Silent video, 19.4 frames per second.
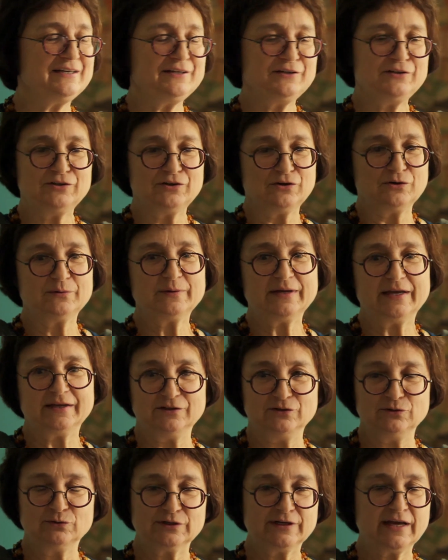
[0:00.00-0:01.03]

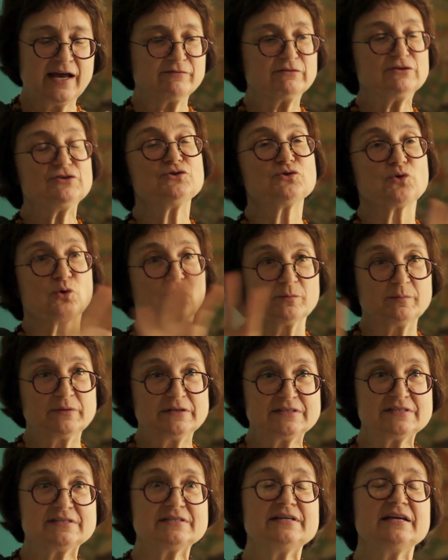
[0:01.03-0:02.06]
You could have a
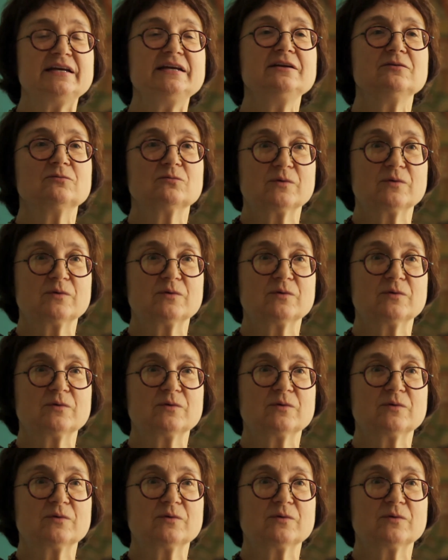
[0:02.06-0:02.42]
dormant state